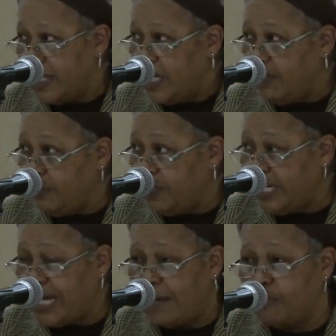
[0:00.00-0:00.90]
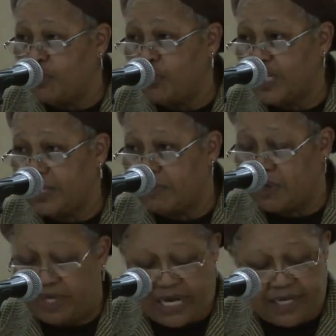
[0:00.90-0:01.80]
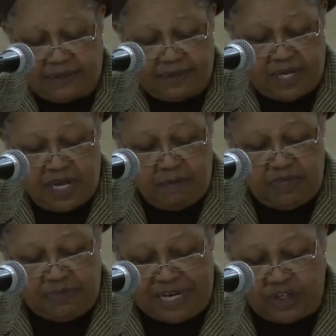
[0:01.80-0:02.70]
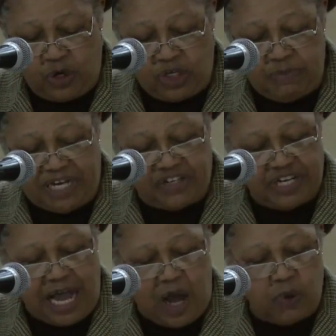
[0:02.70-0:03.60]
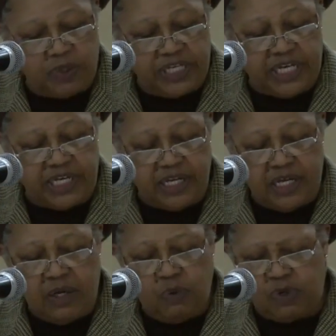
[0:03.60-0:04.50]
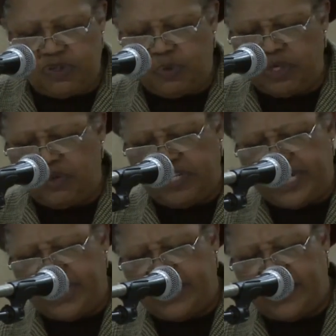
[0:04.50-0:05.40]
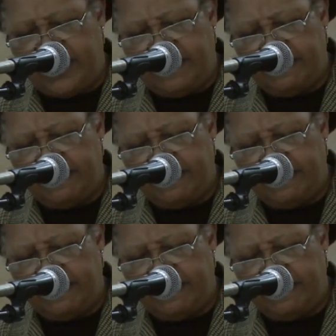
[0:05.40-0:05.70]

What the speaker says: And if you think I'm joking about that, Ms. MacDonald mentioned how what is the one you said they did?